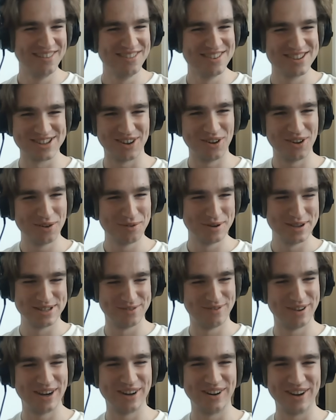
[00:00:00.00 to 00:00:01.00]
was always
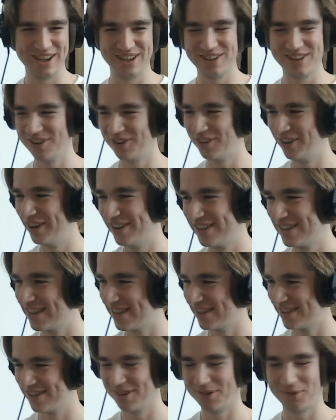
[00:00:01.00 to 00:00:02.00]
very curious
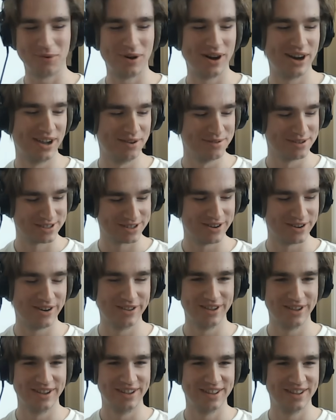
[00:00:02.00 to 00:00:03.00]
as to why it was
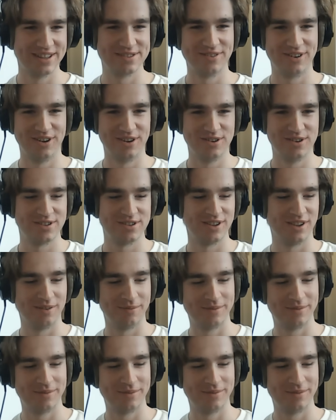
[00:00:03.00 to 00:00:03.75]
called that. That's very interesting.